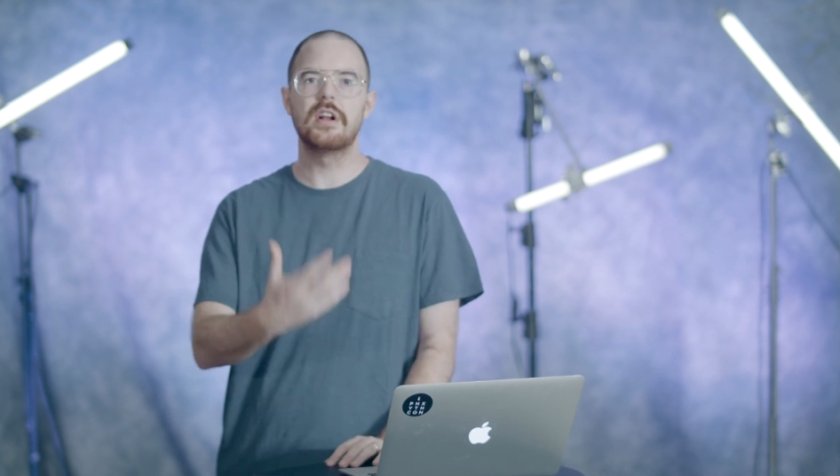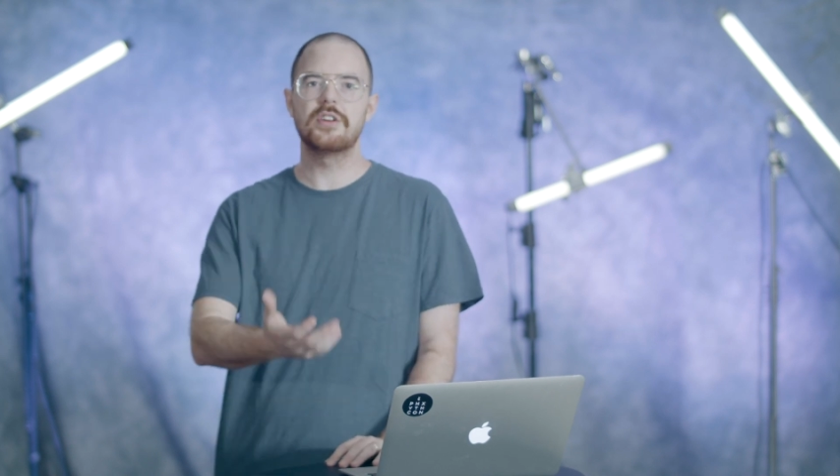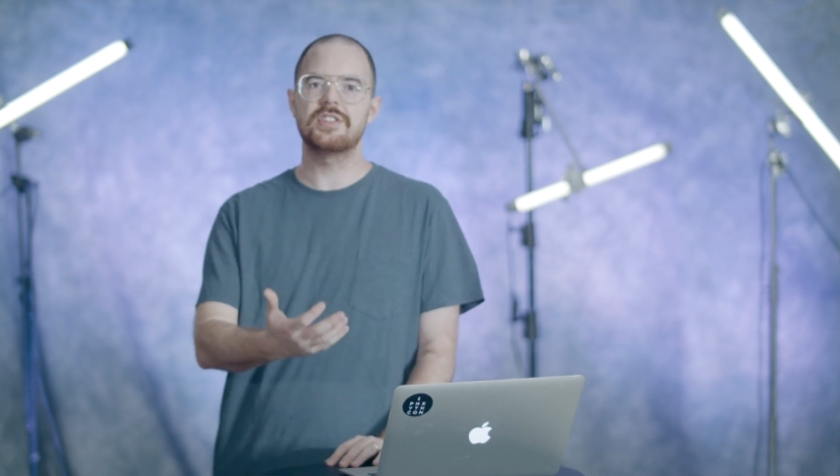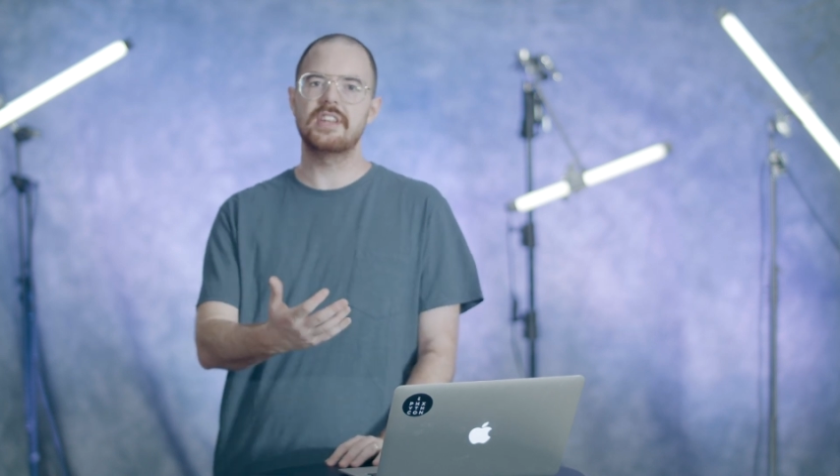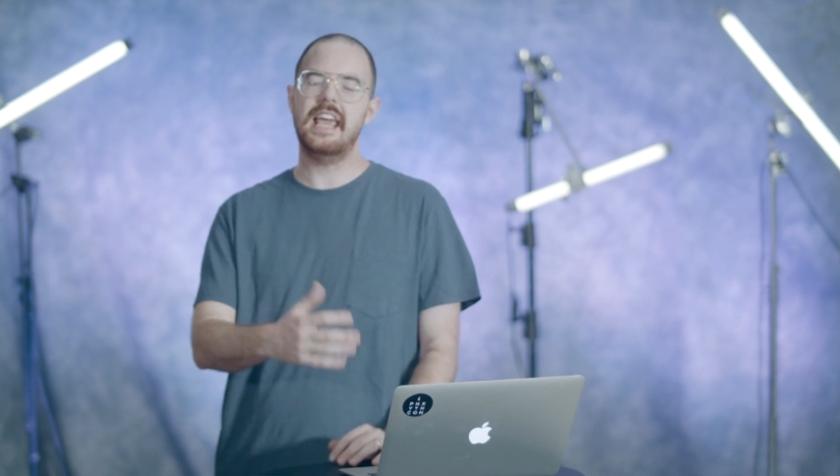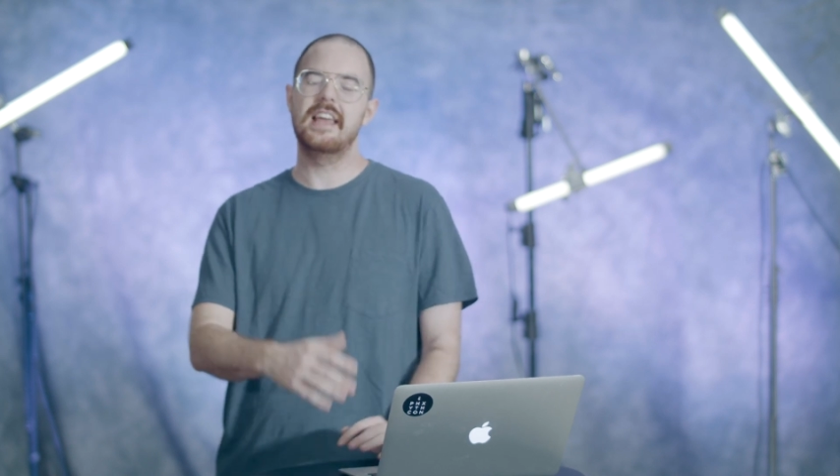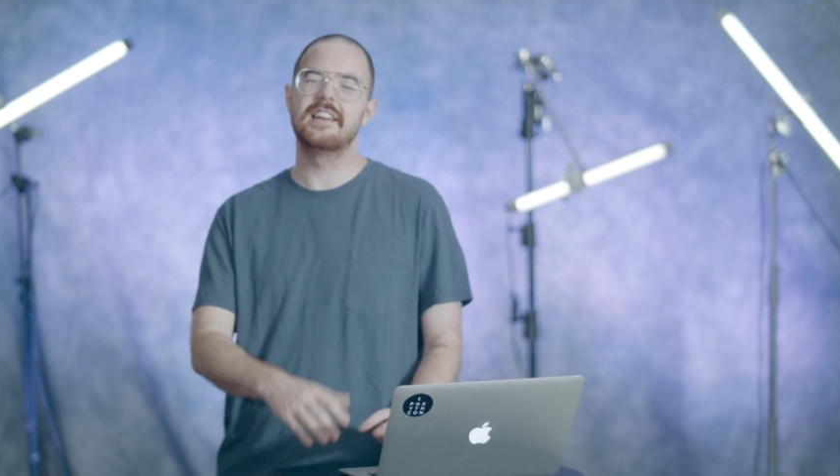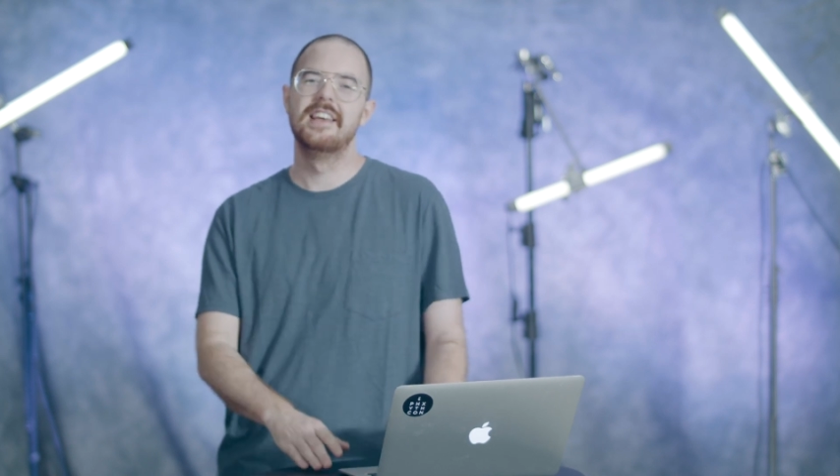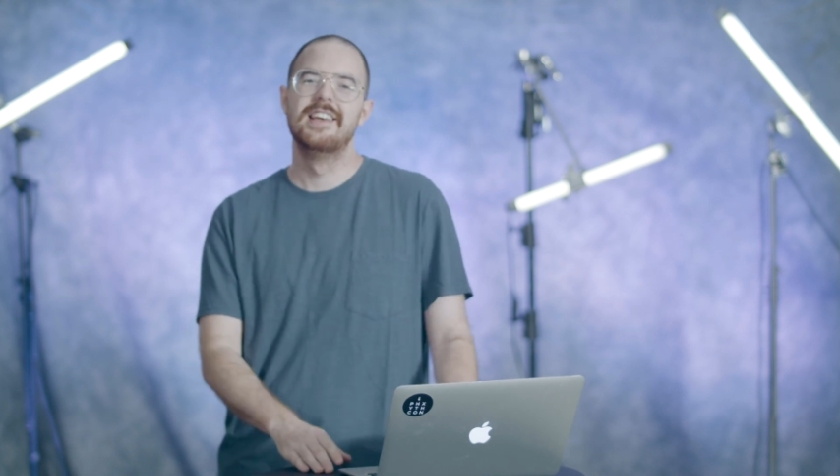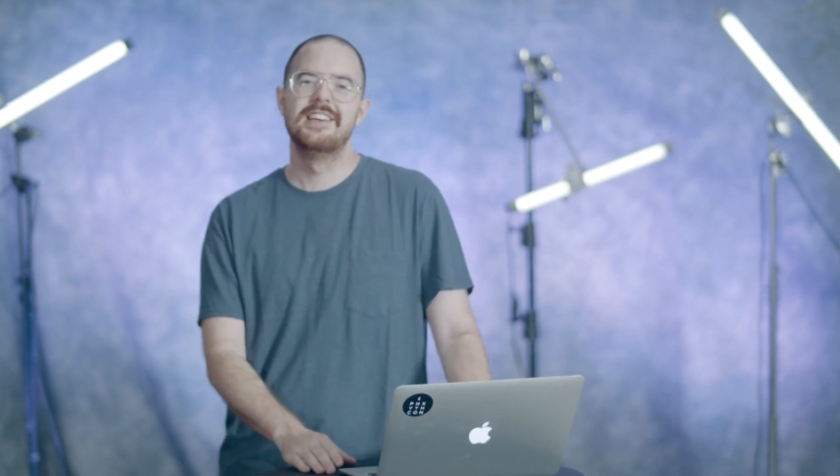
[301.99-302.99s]
understand,
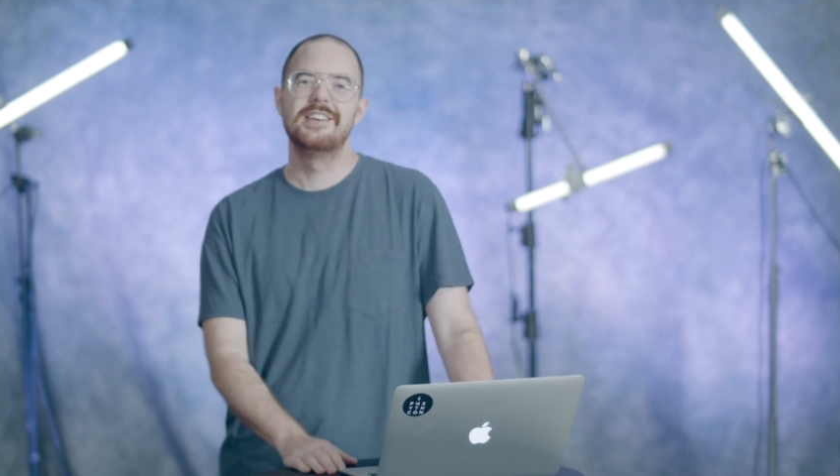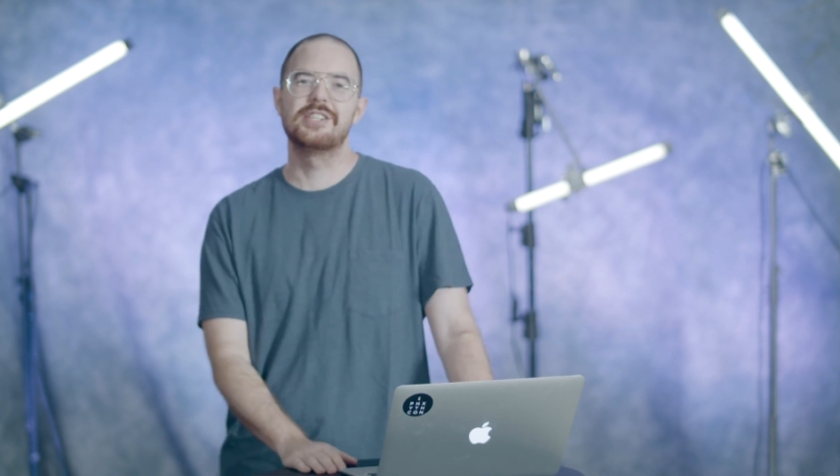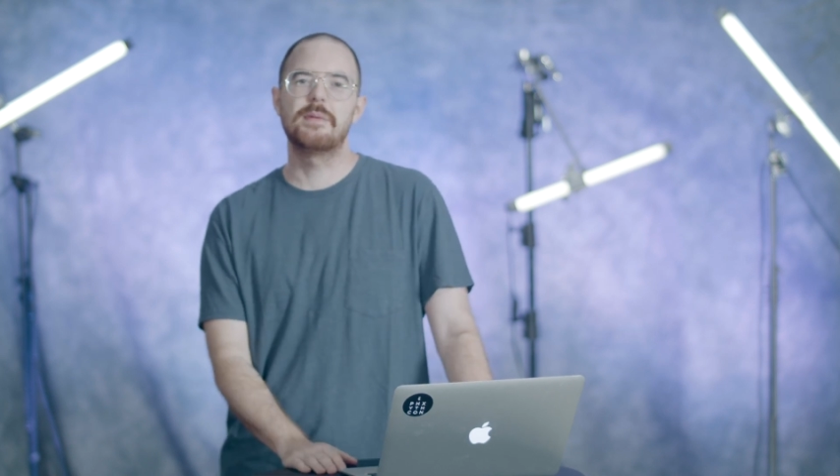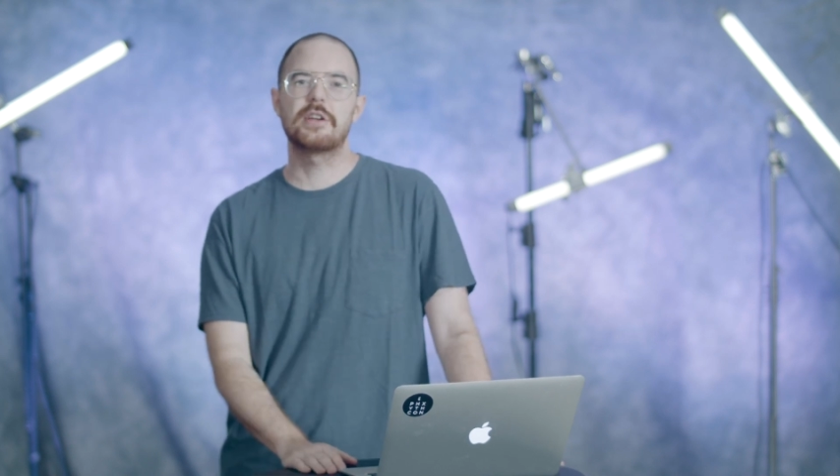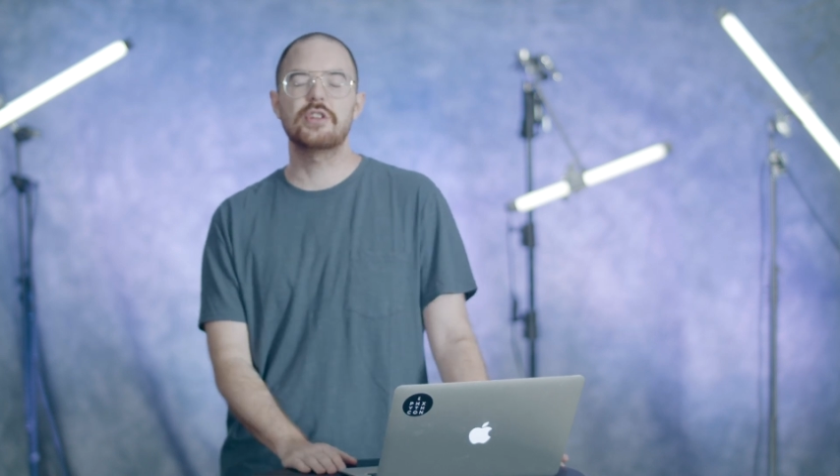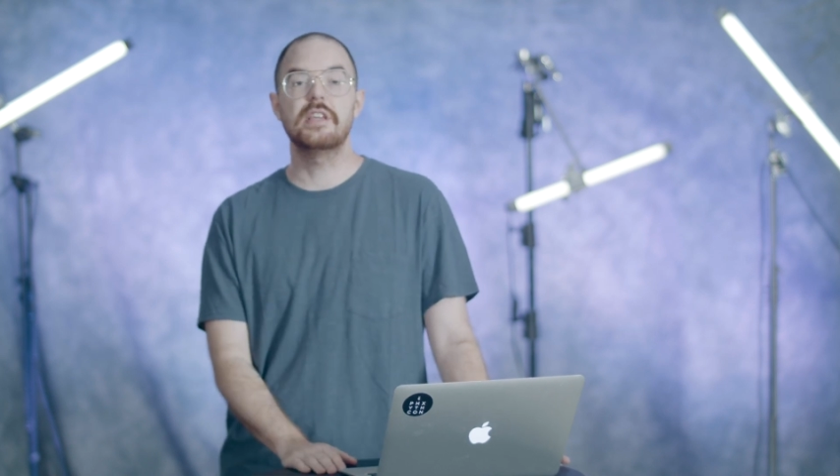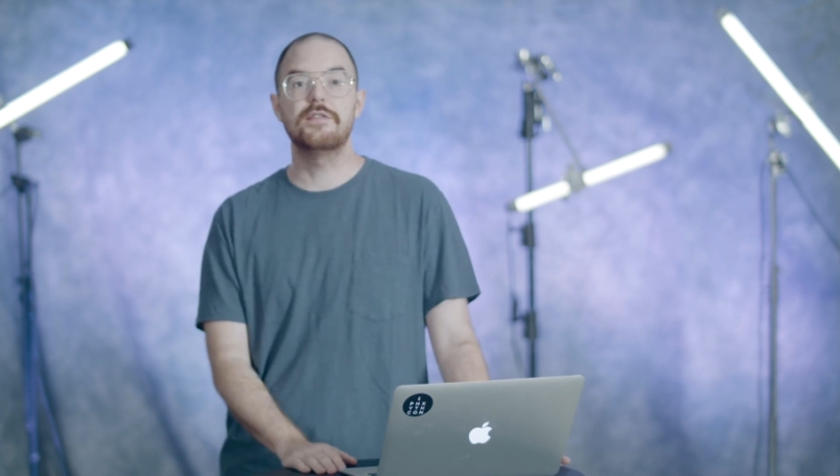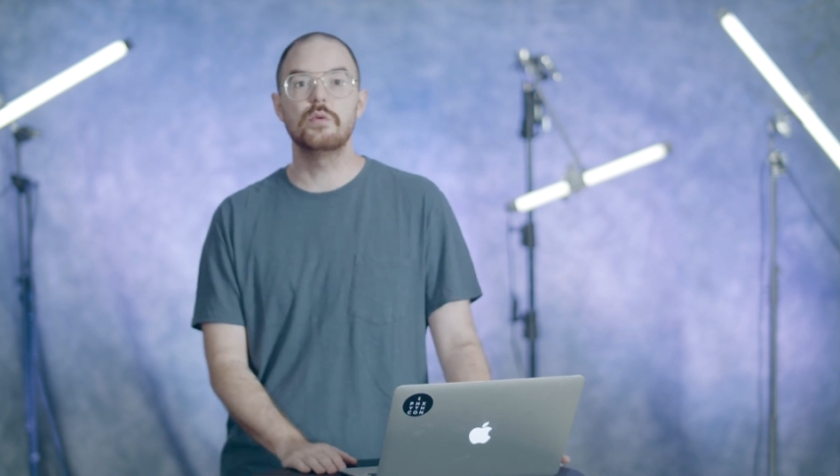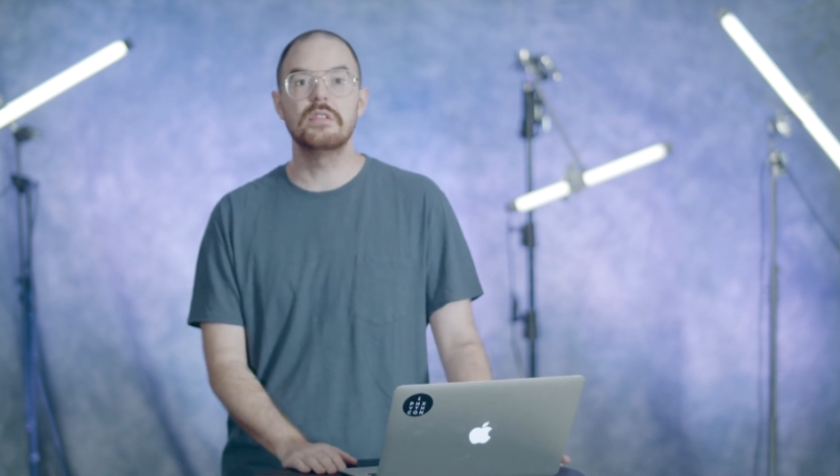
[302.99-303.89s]
especially if you